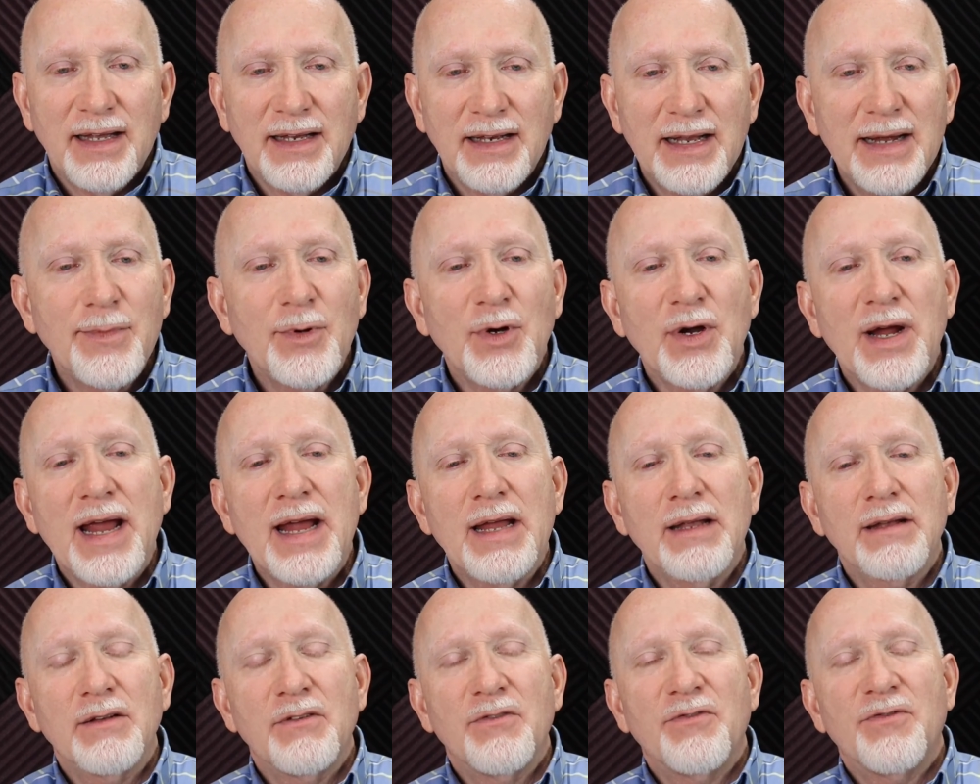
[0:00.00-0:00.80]
Number
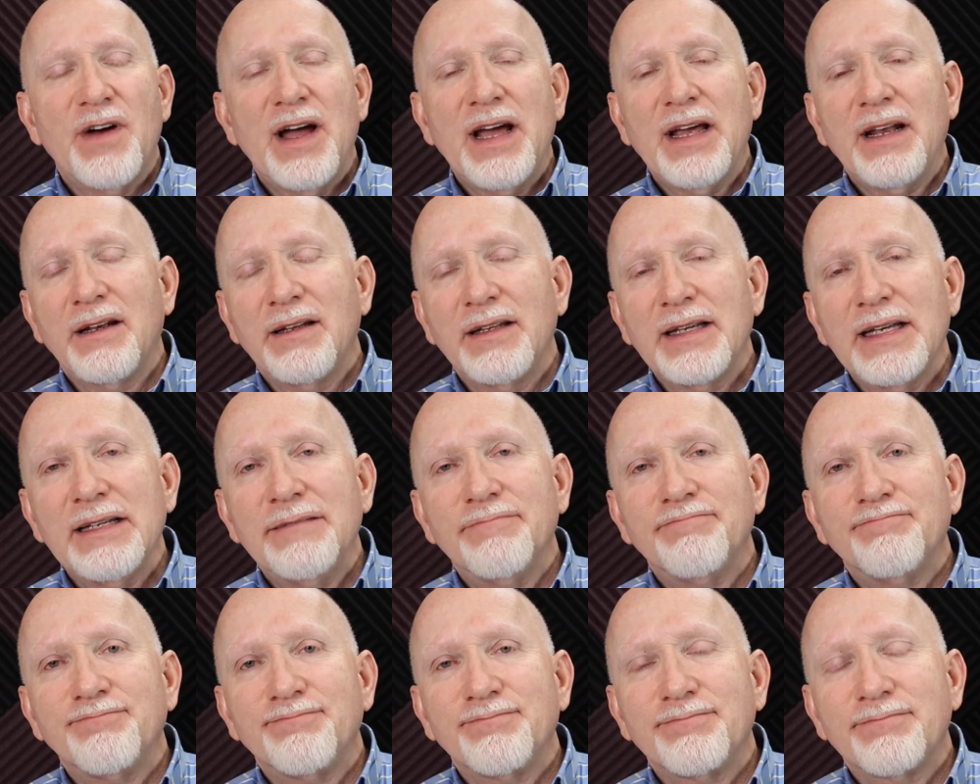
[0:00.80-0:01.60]
8, and
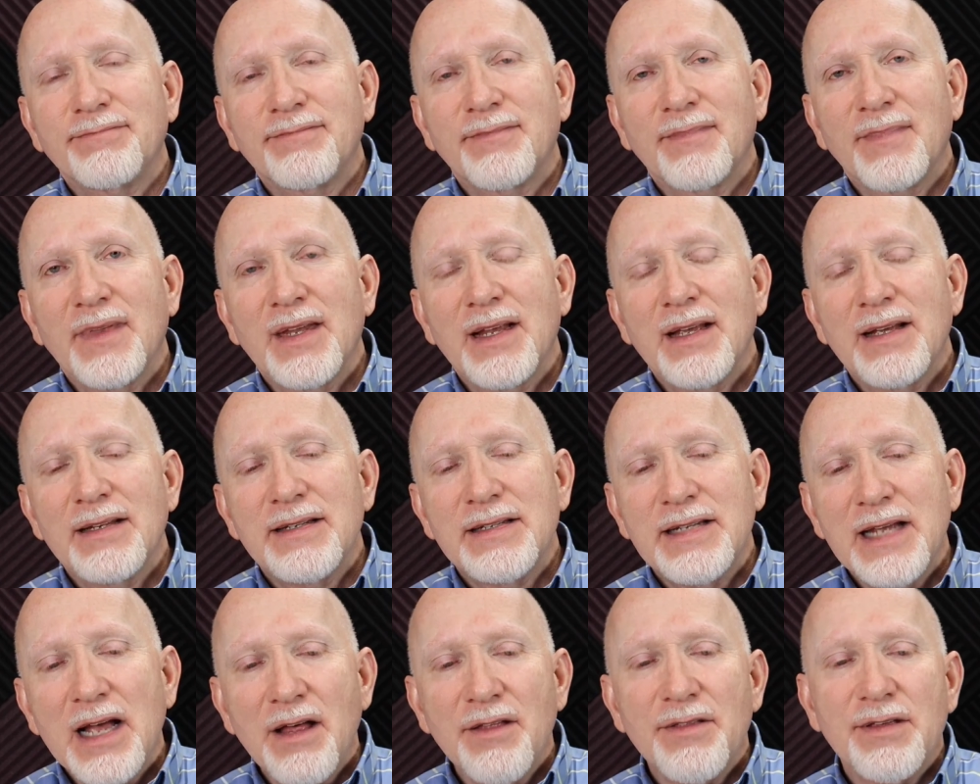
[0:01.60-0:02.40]
finally,
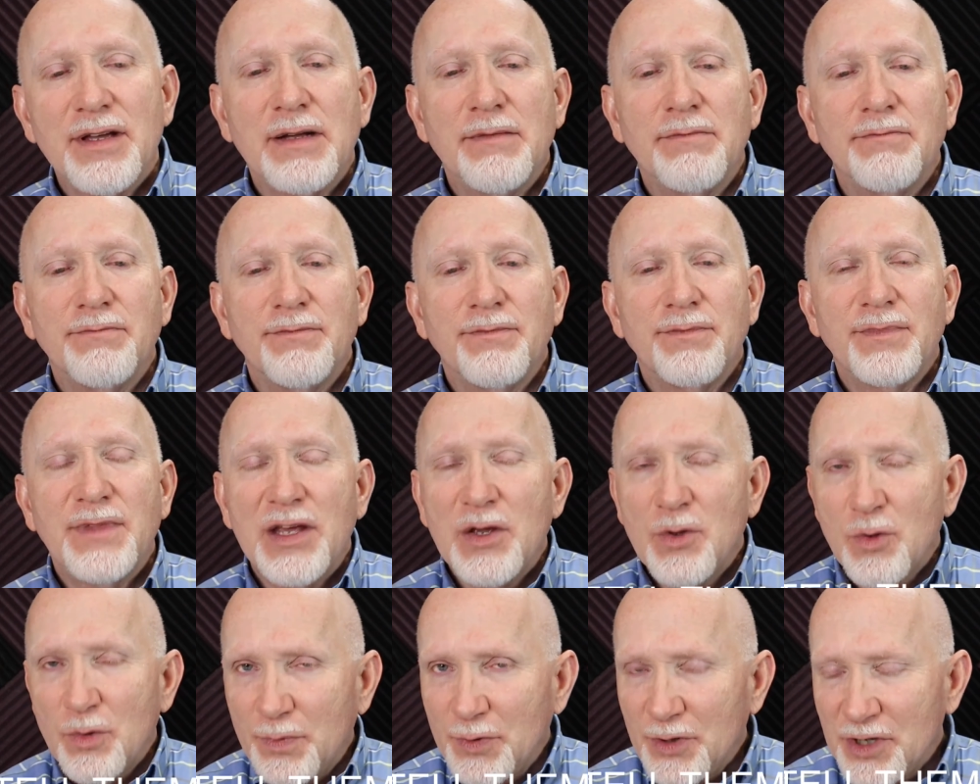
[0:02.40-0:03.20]
tell them
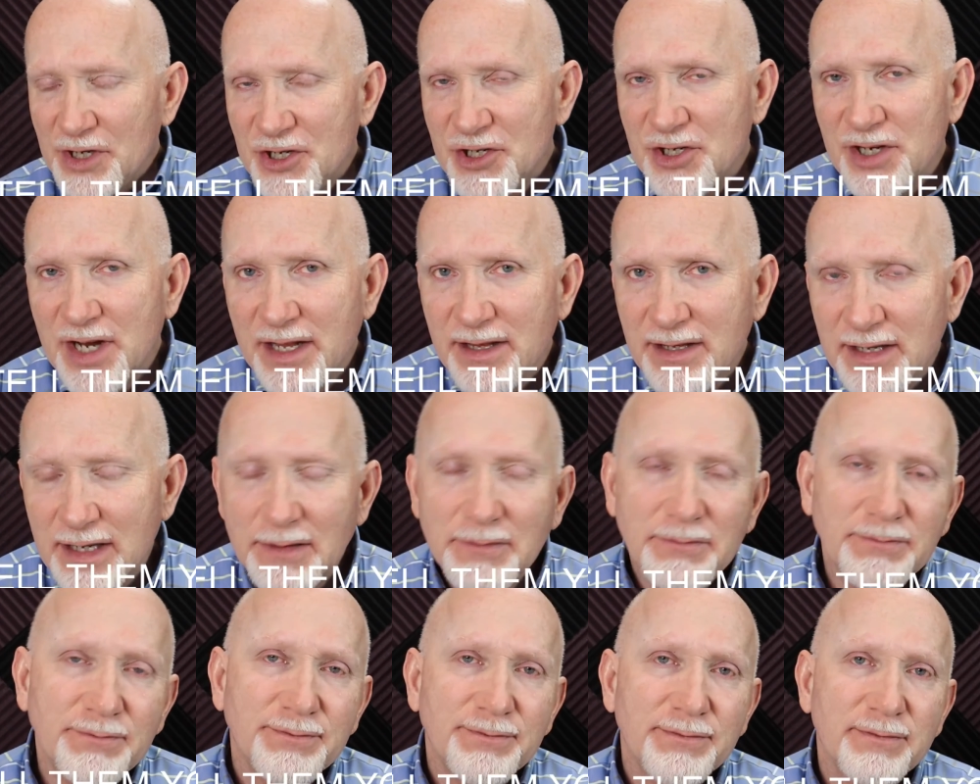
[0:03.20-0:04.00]
that you appreciate
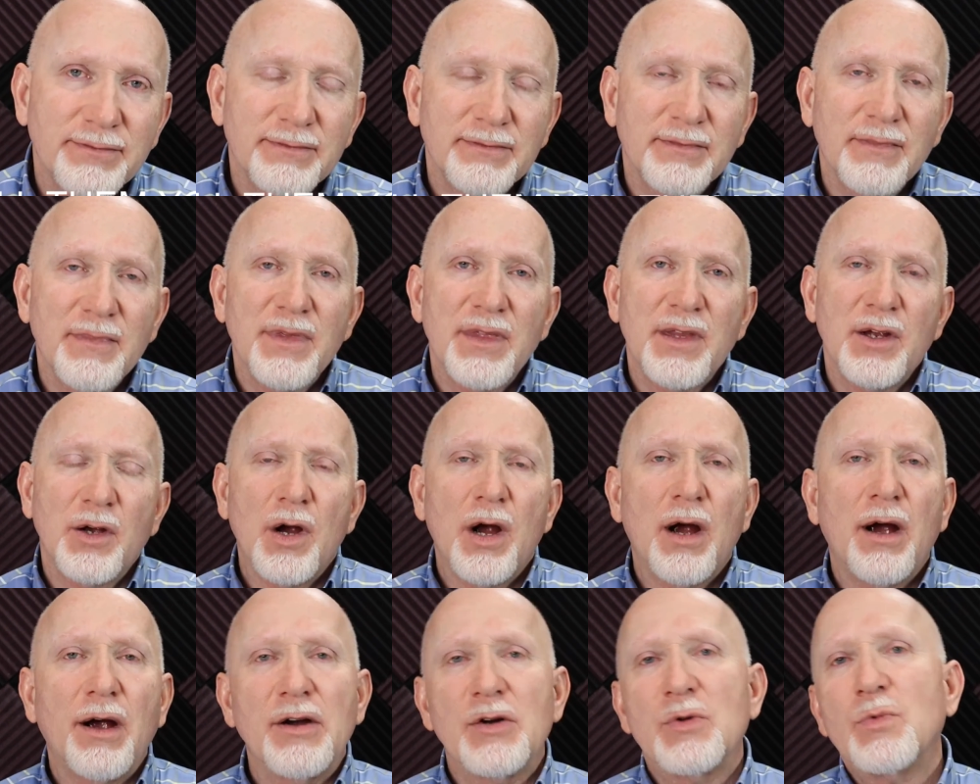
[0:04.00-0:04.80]
them, their
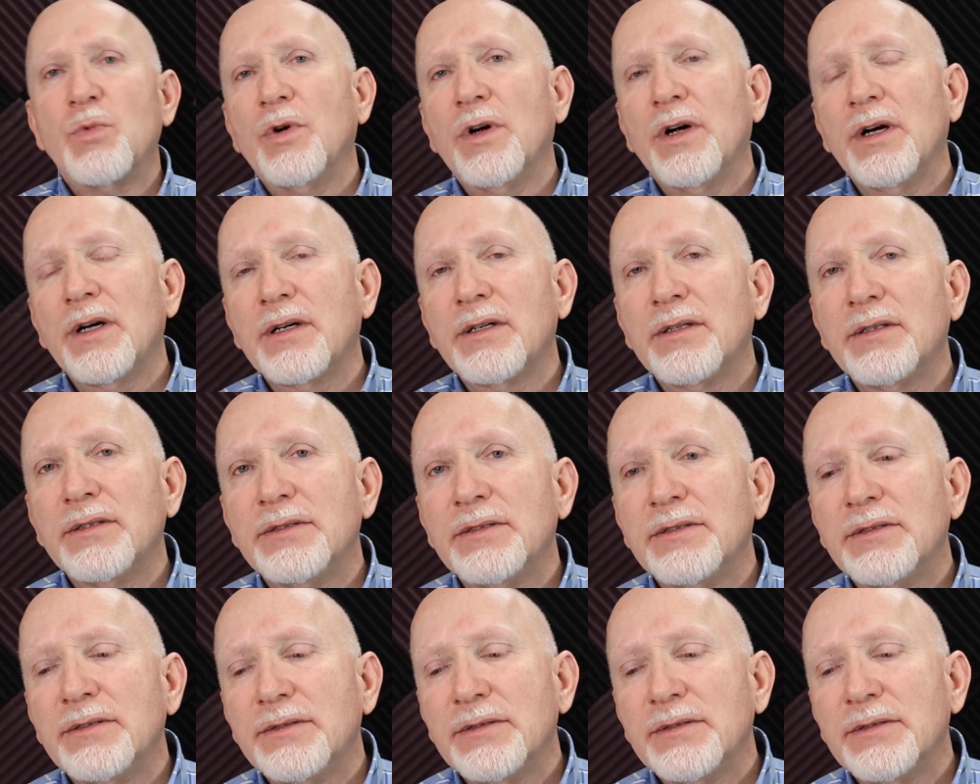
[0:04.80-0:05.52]
hard work,